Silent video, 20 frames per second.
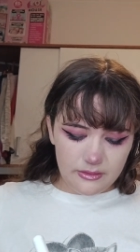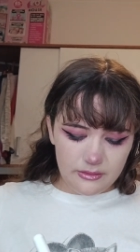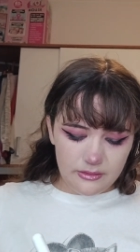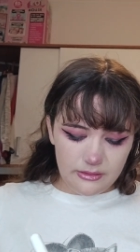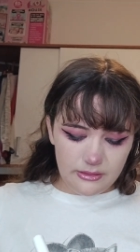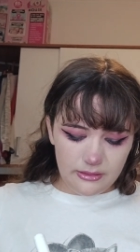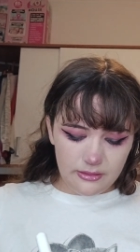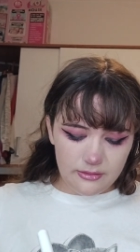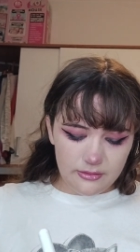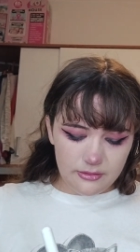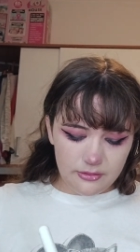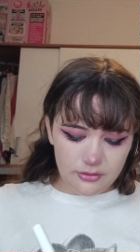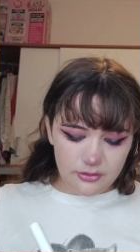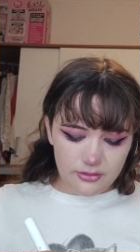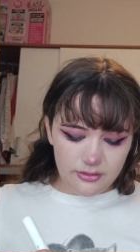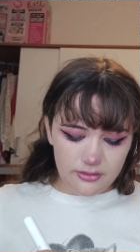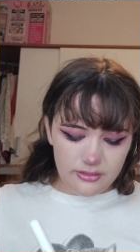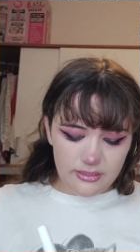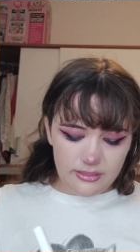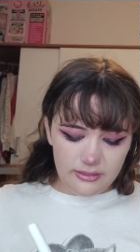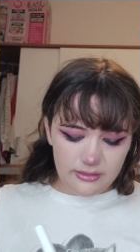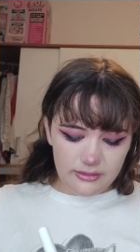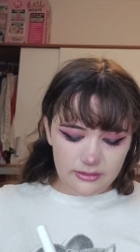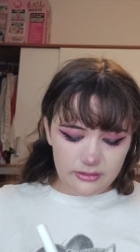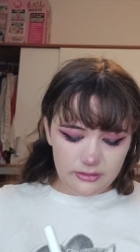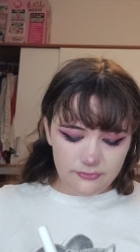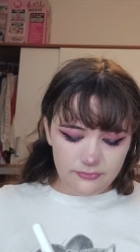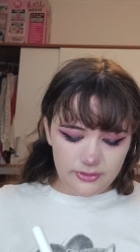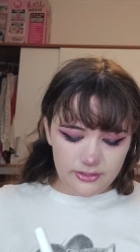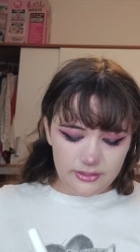I could end
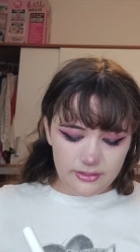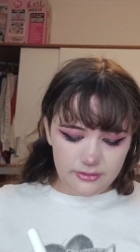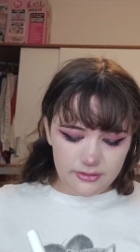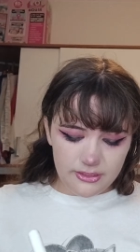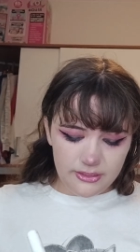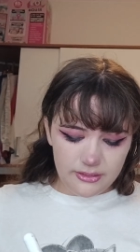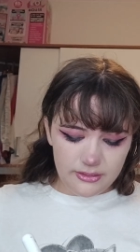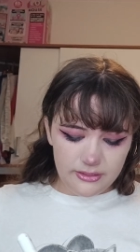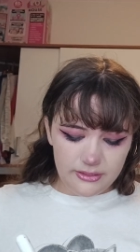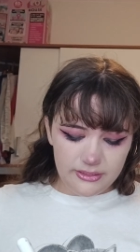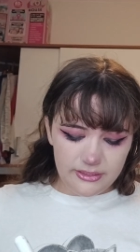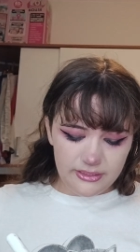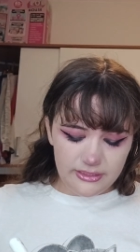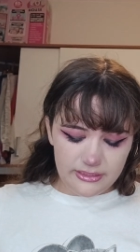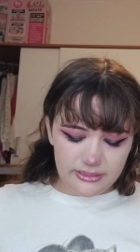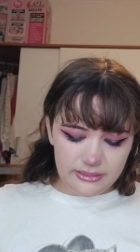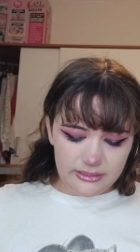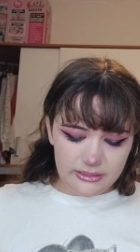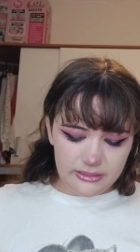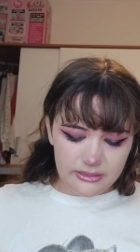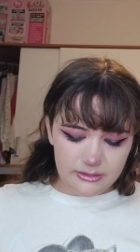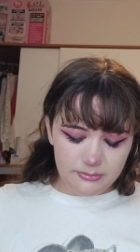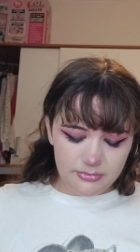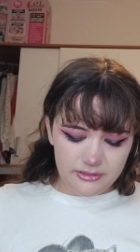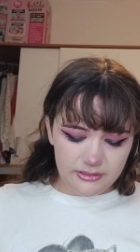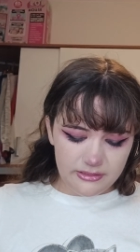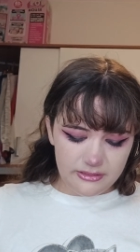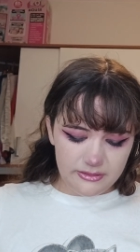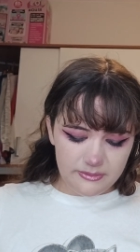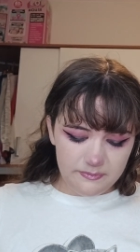the video here, yeah,
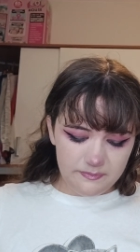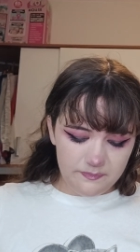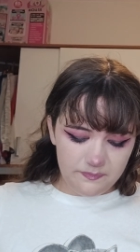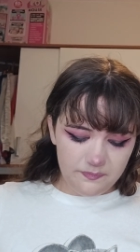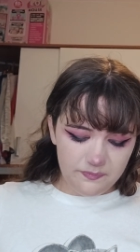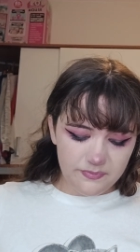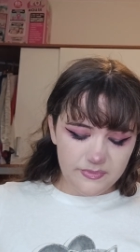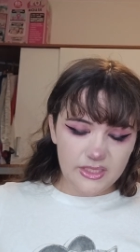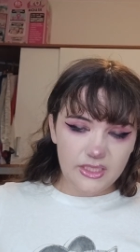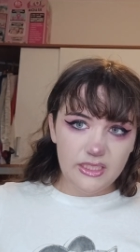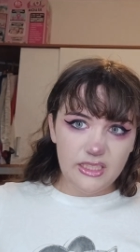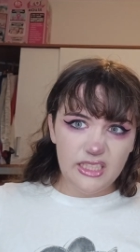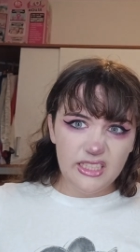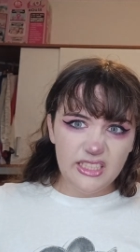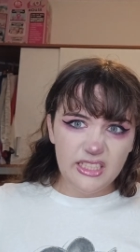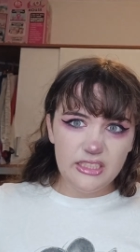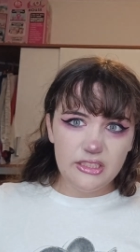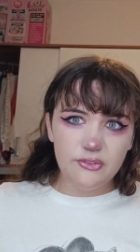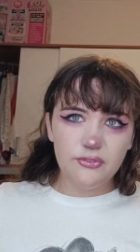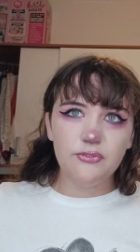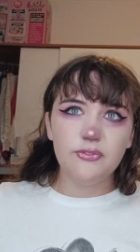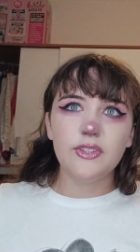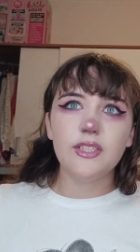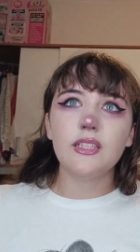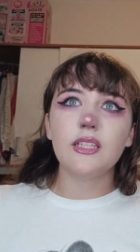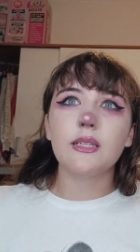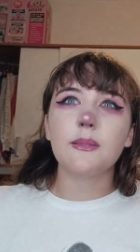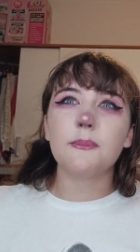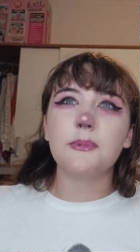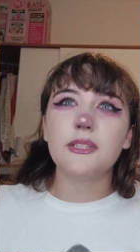but I kind of feel
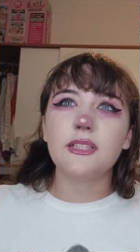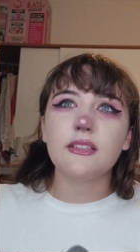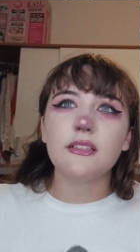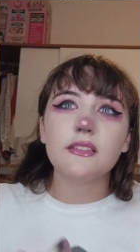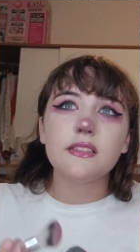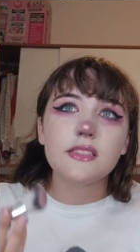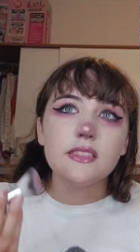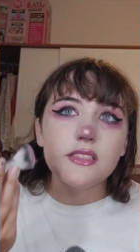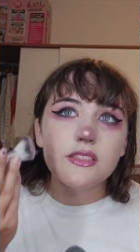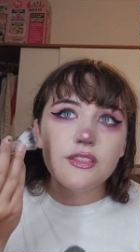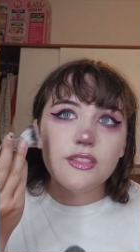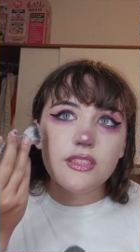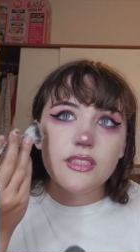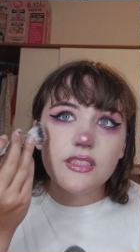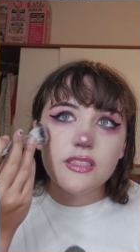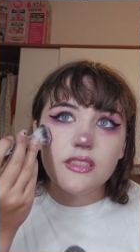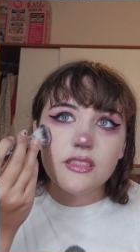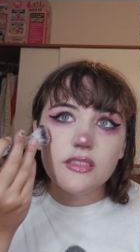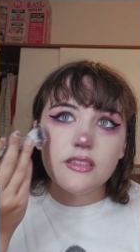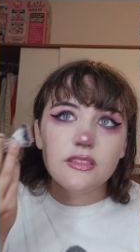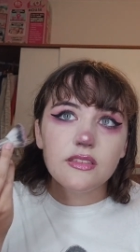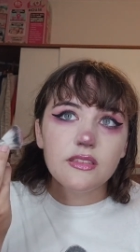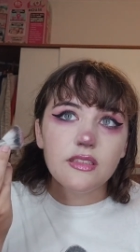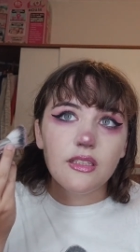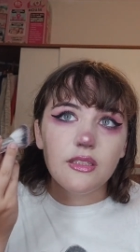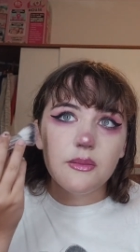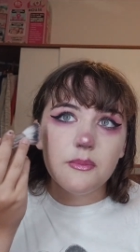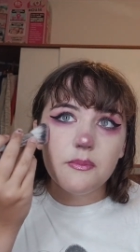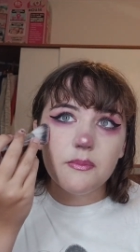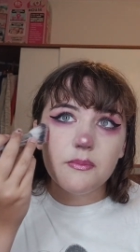like putting on just
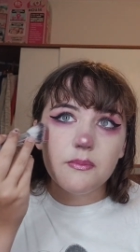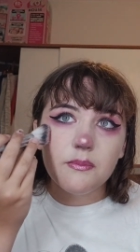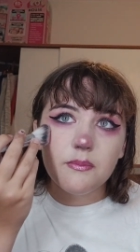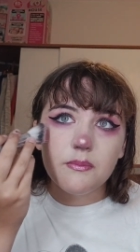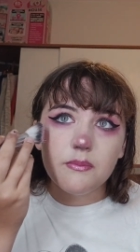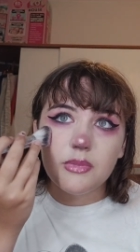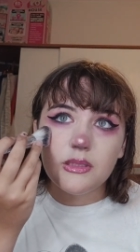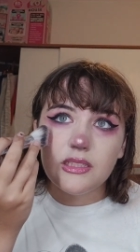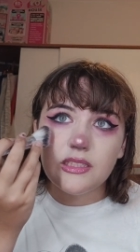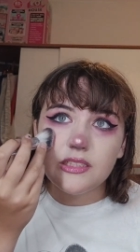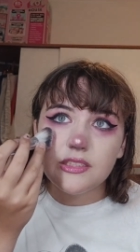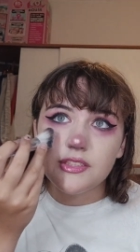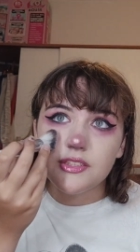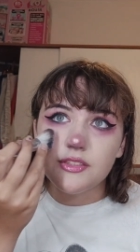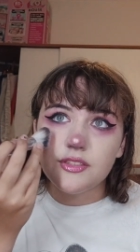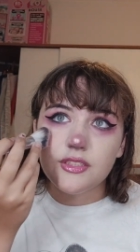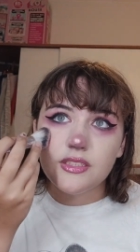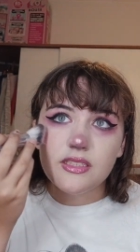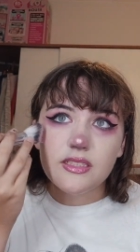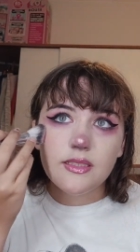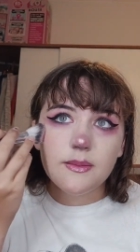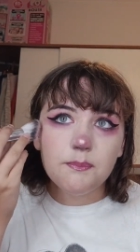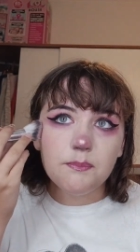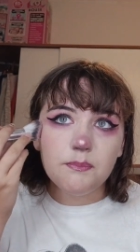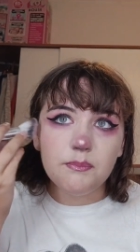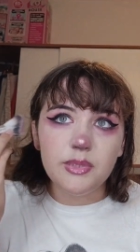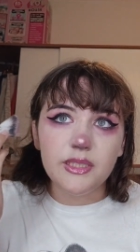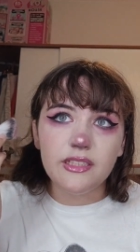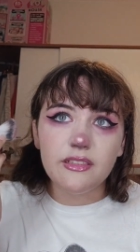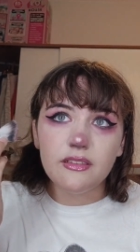some blush, just a
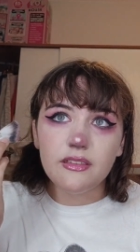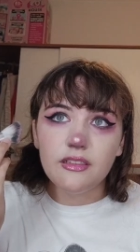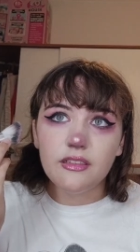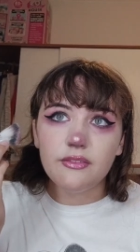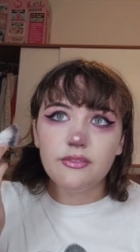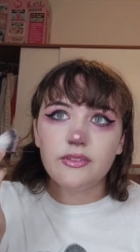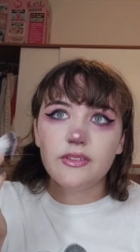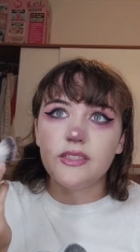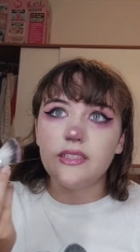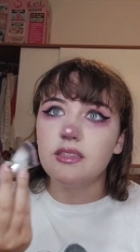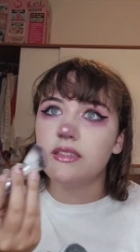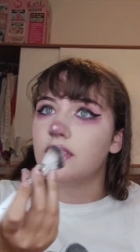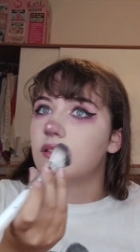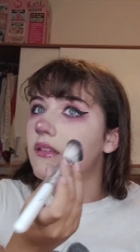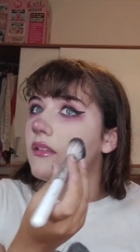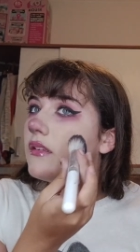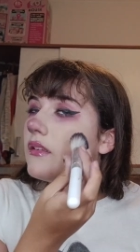bit of it.